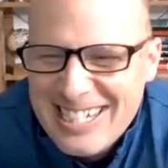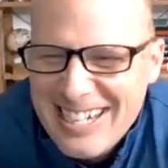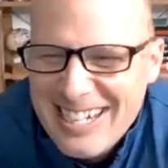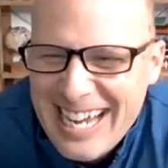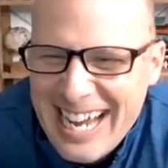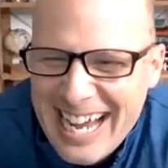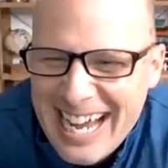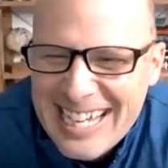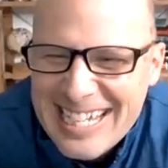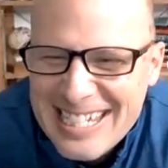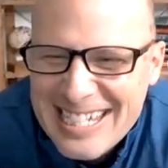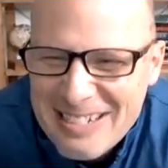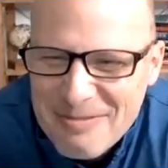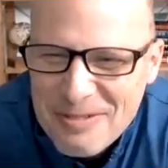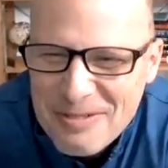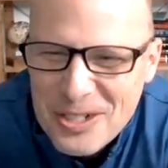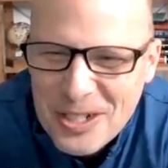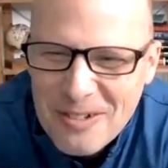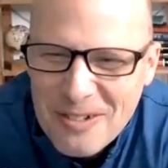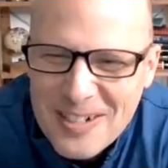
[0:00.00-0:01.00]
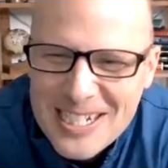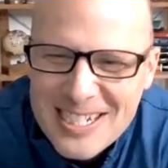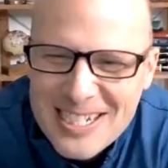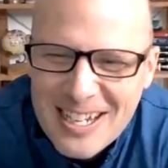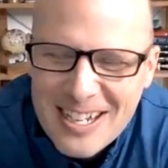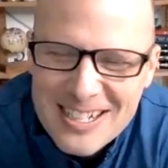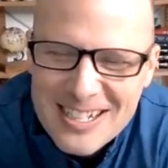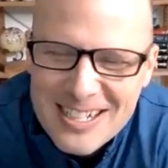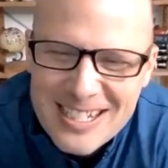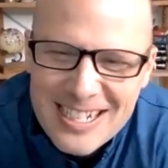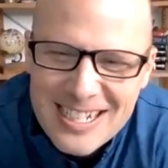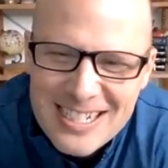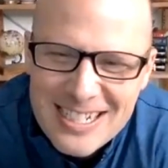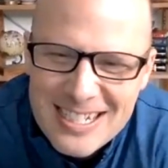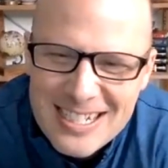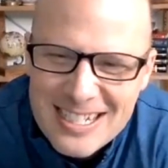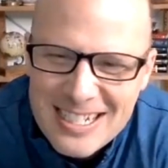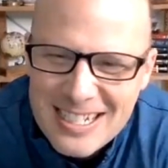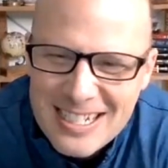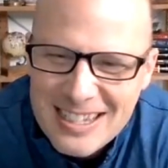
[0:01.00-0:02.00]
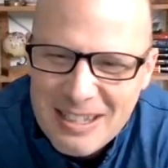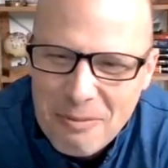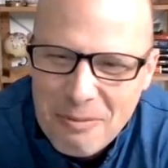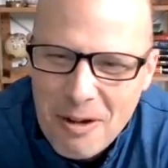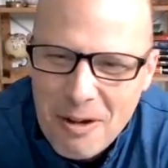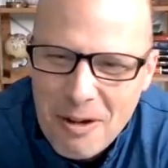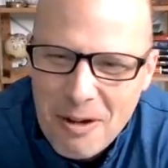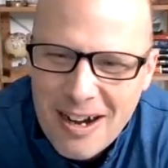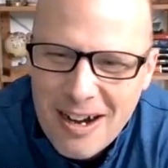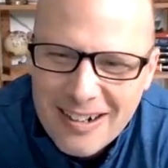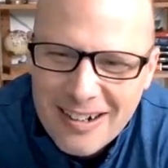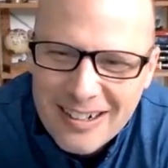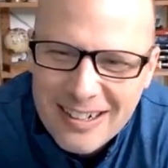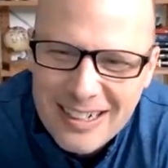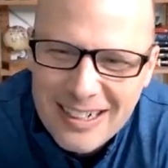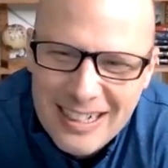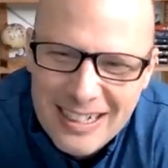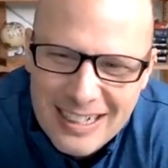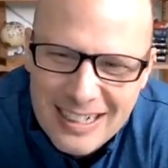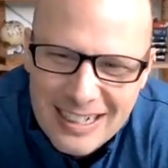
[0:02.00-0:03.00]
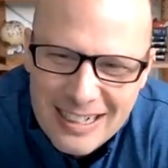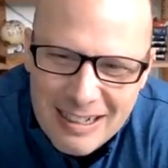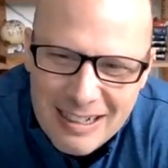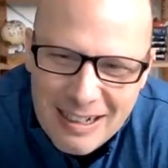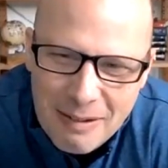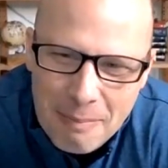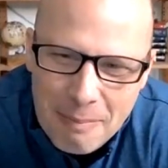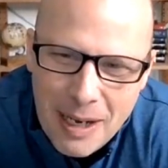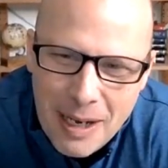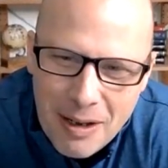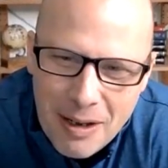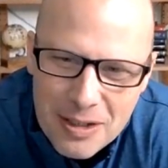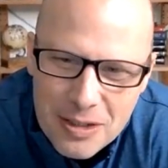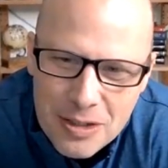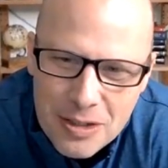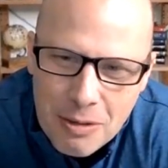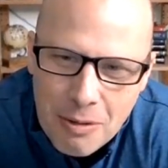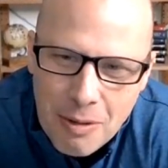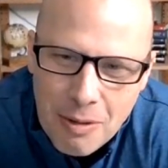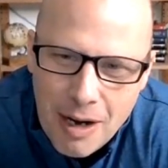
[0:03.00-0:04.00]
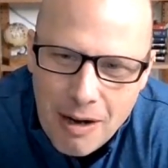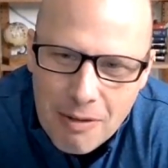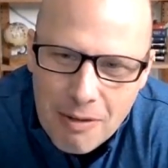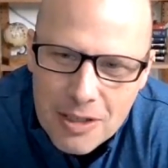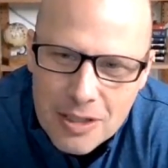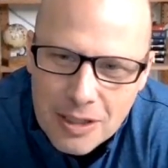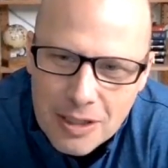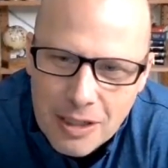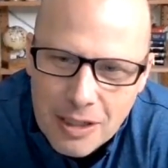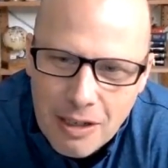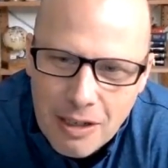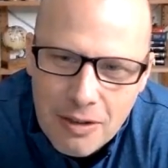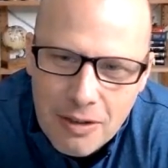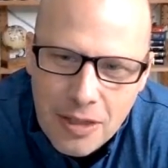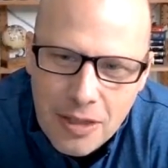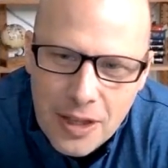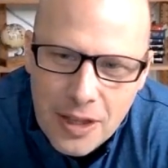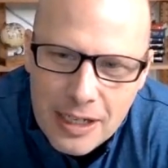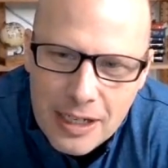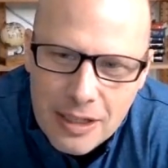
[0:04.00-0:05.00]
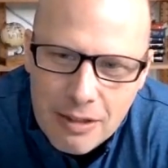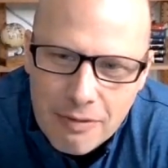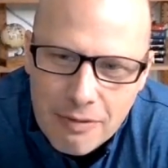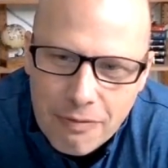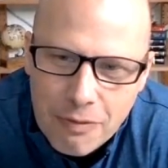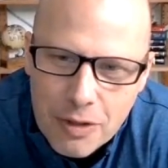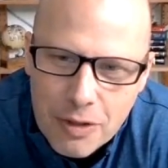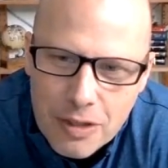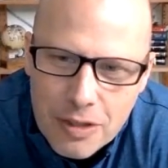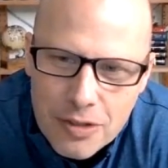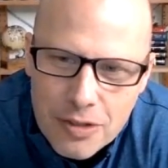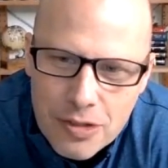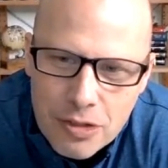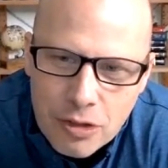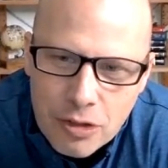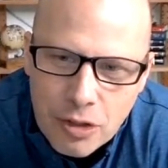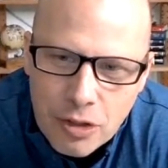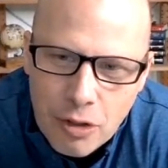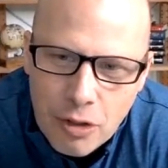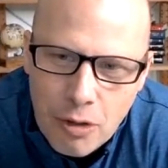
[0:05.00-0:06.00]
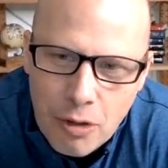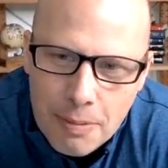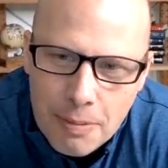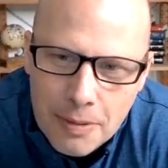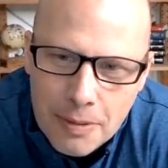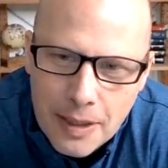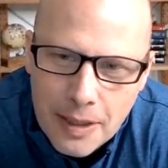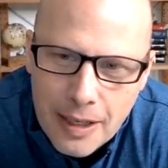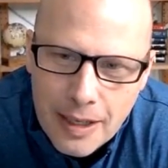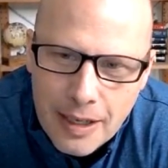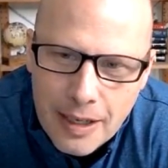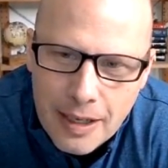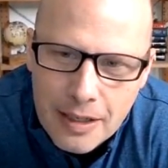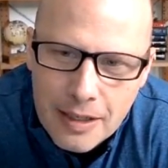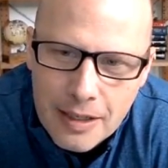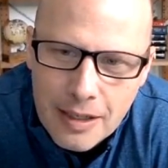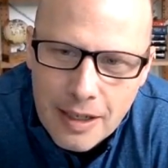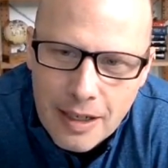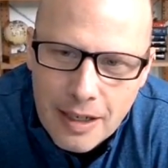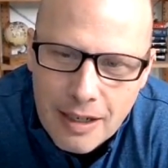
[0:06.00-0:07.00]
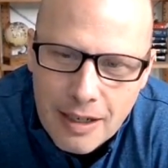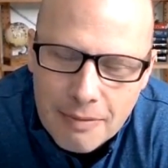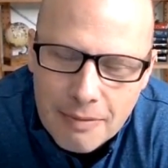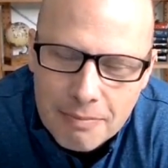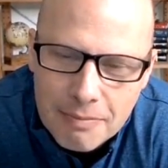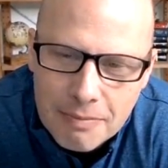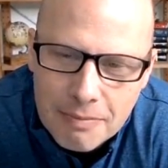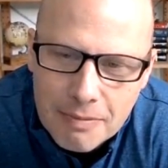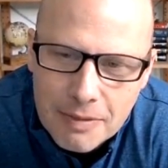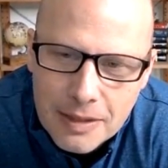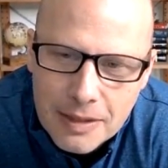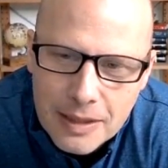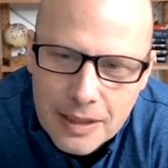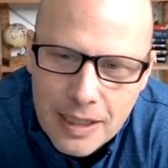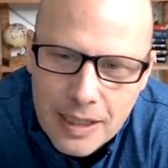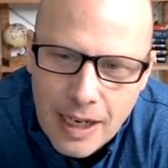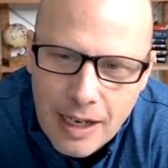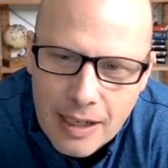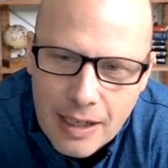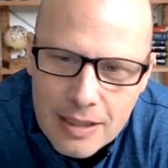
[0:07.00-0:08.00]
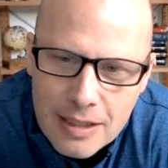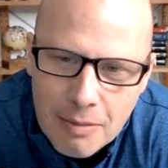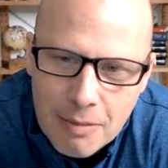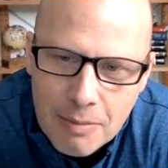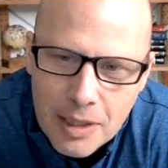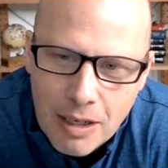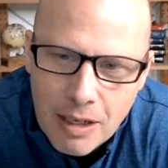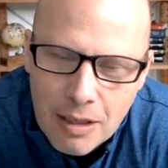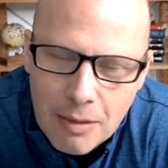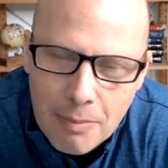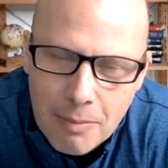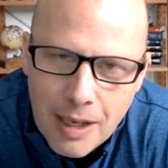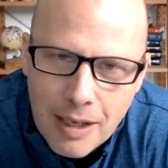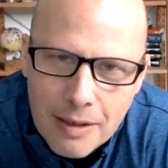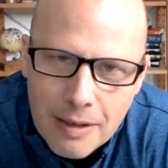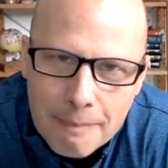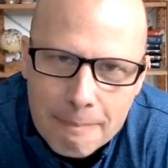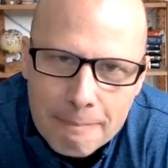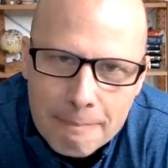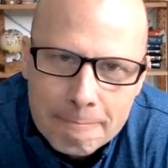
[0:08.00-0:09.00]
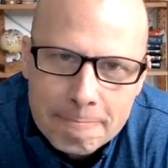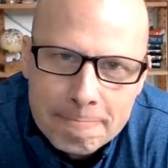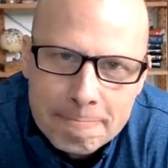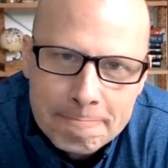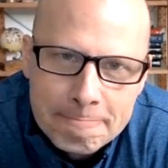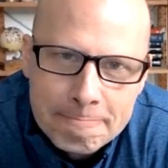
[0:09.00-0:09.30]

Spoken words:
So you had some drill results that just hit the wire about 2 hours ago. Thank you for the scoop. And tell me all about it.